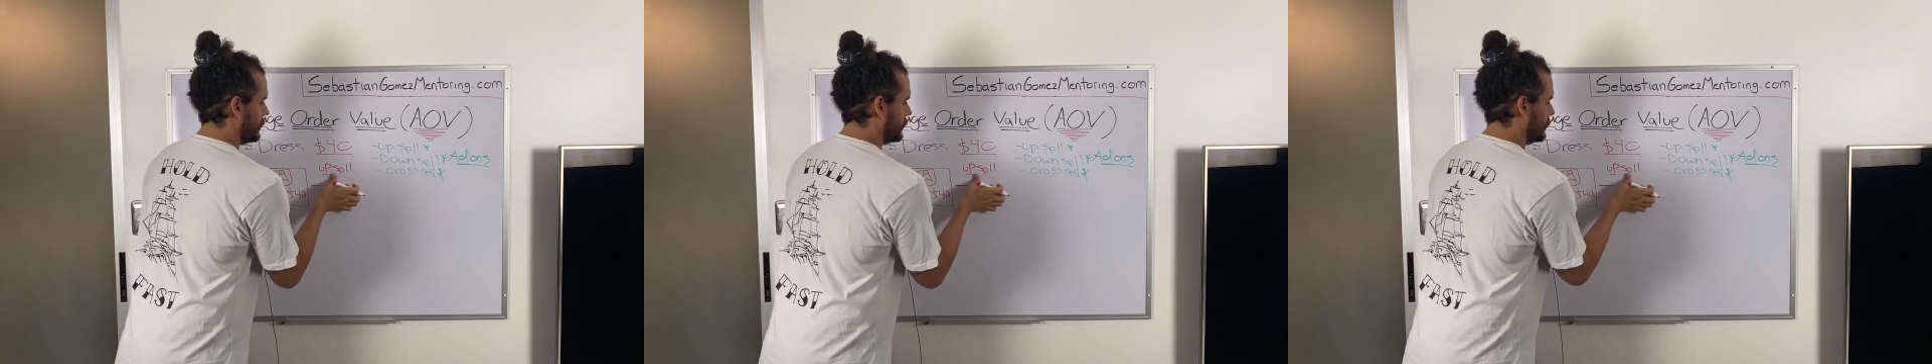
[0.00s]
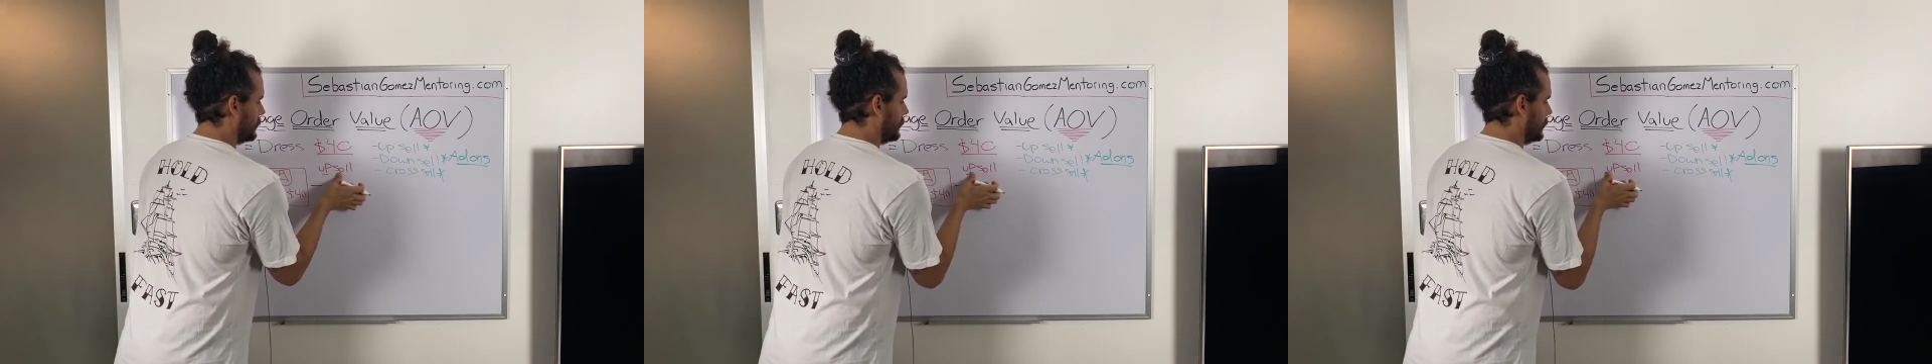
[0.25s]

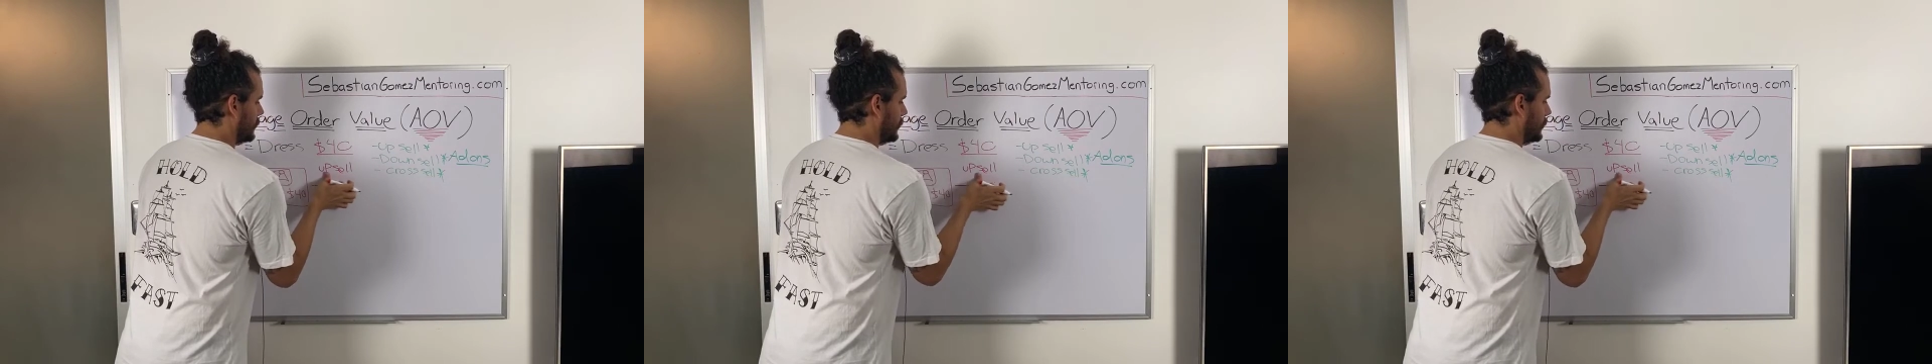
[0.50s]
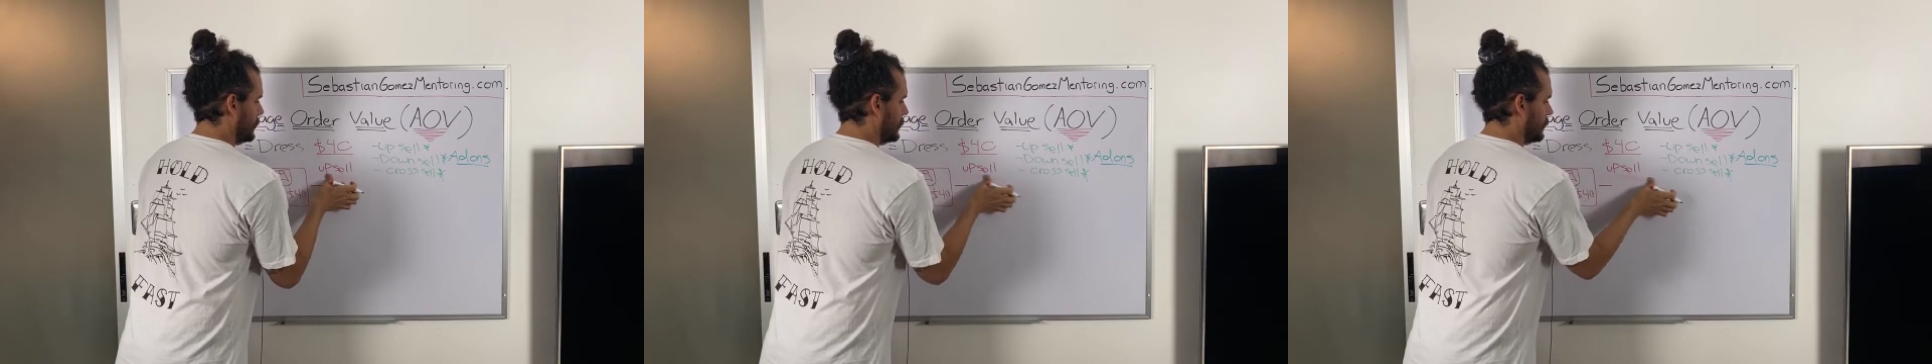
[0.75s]
so
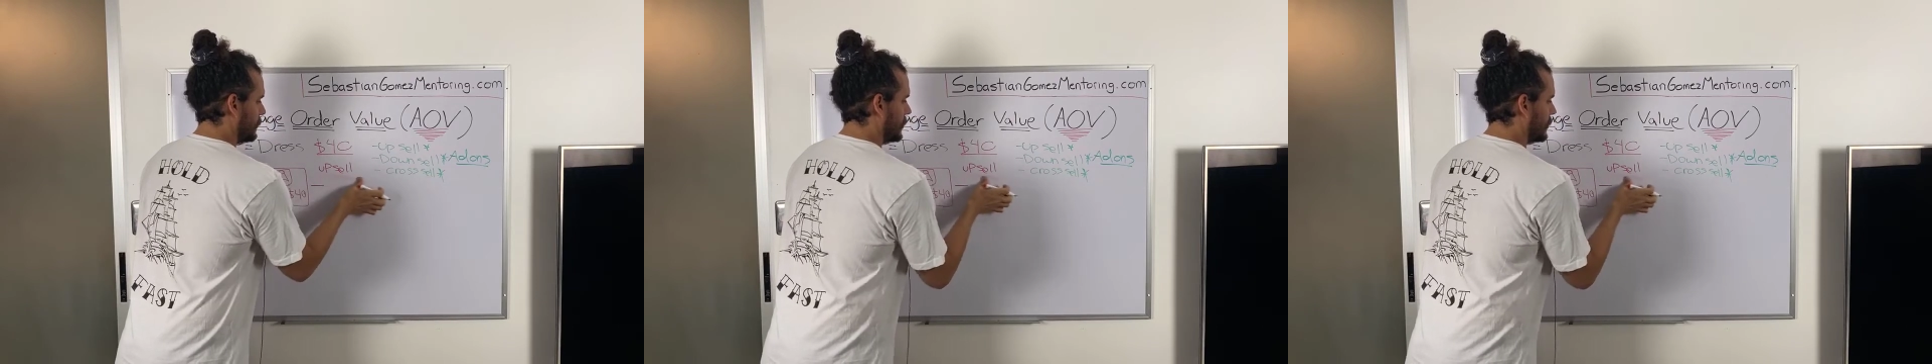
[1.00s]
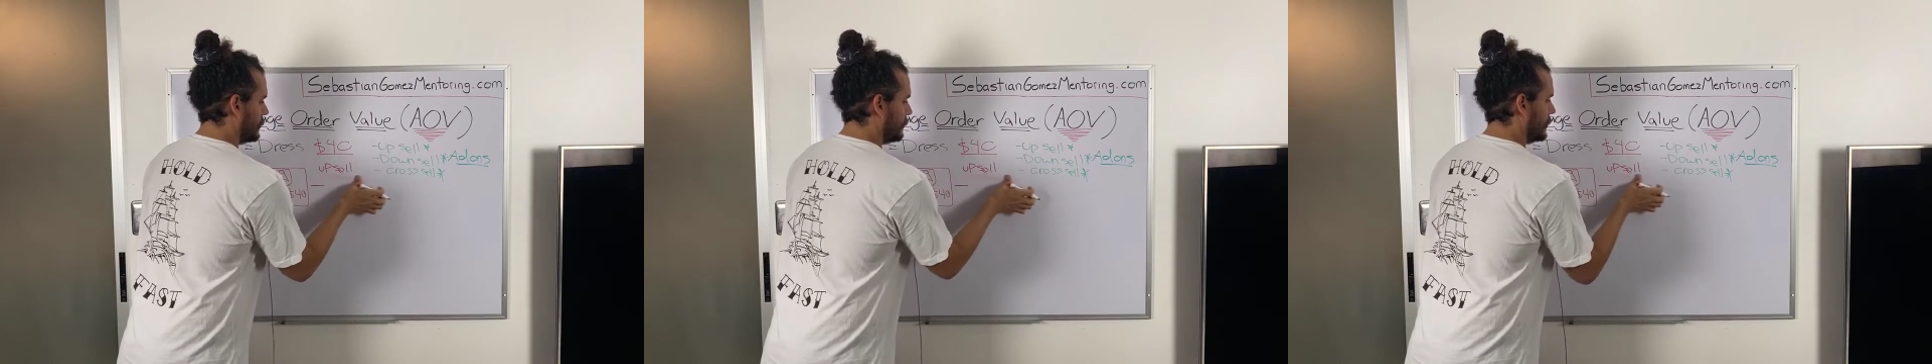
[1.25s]
we
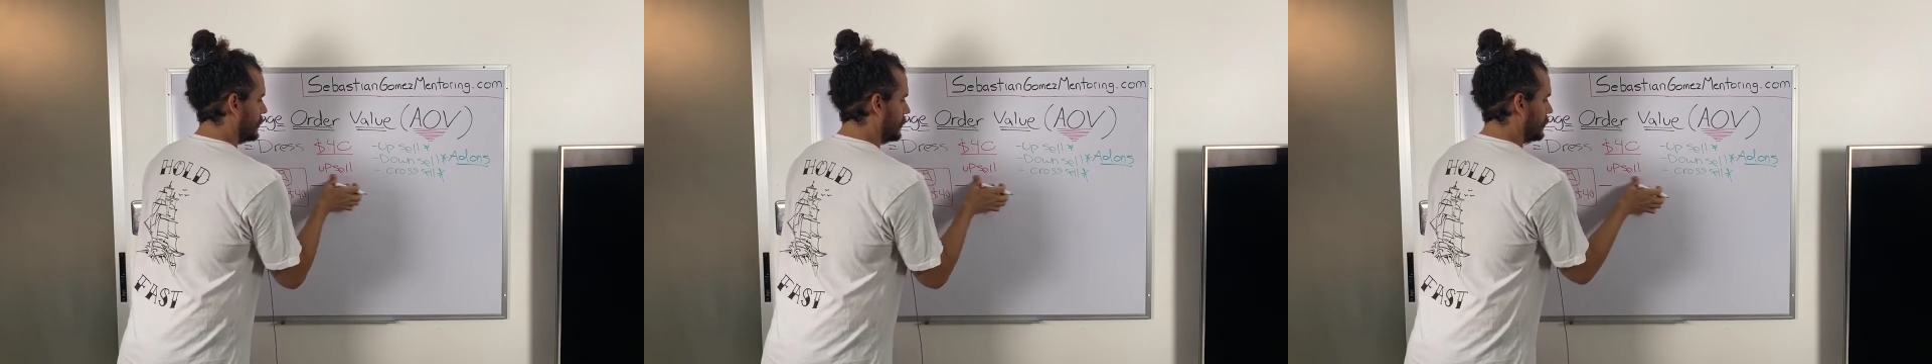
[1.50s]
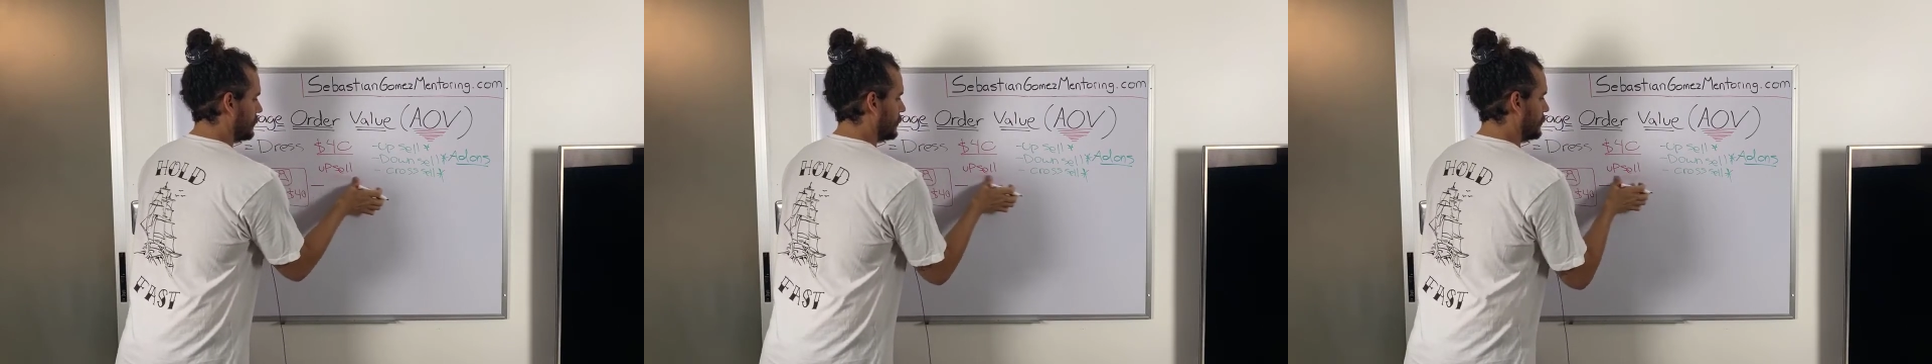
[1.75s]
can be a
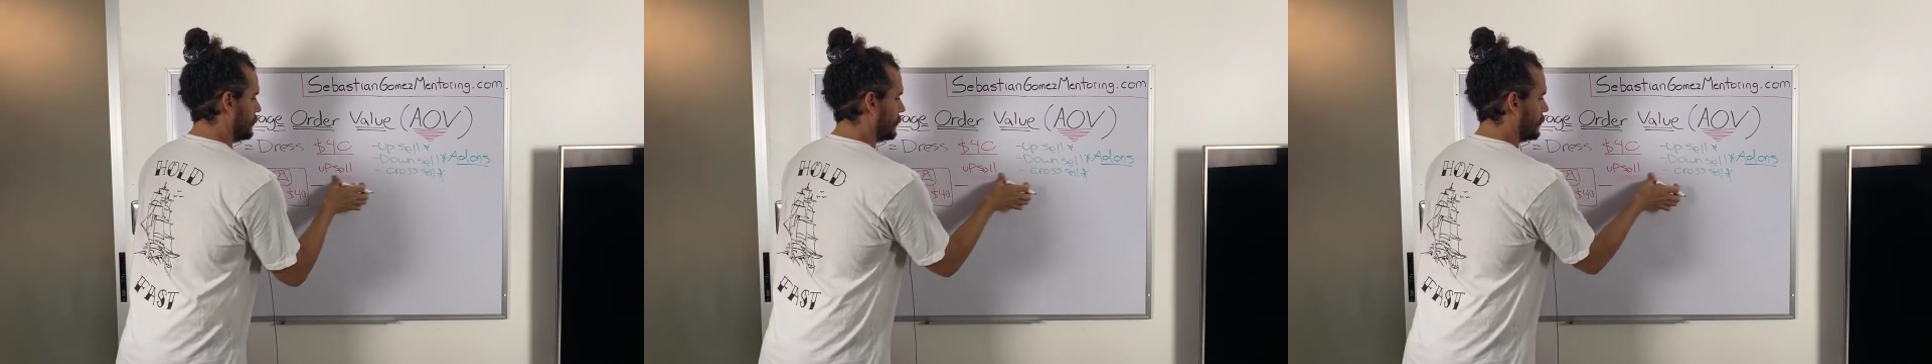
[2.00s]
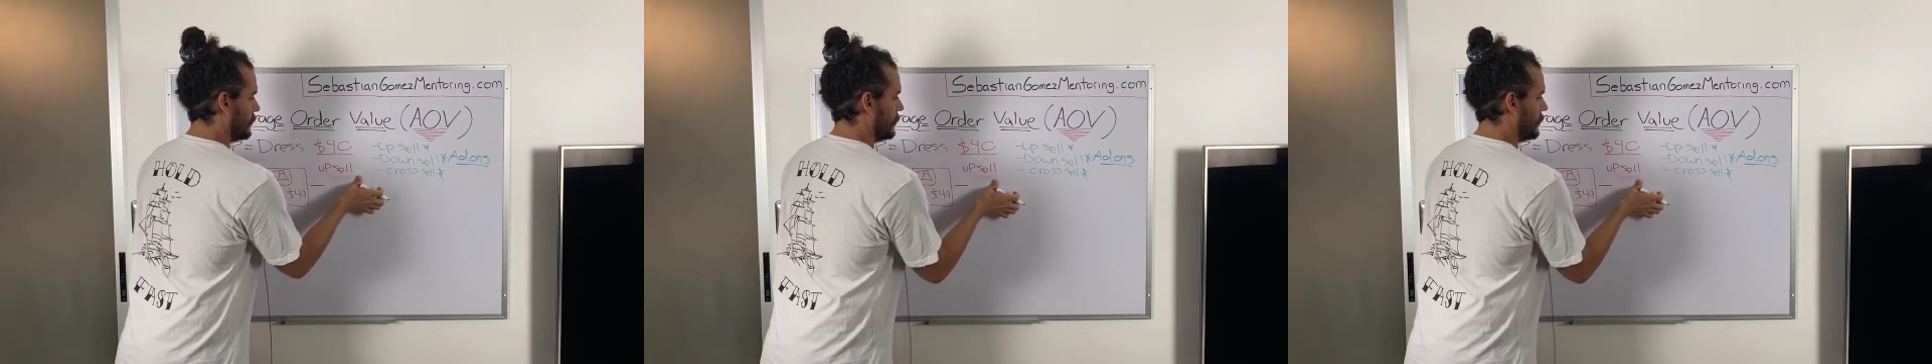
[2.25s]
little bit more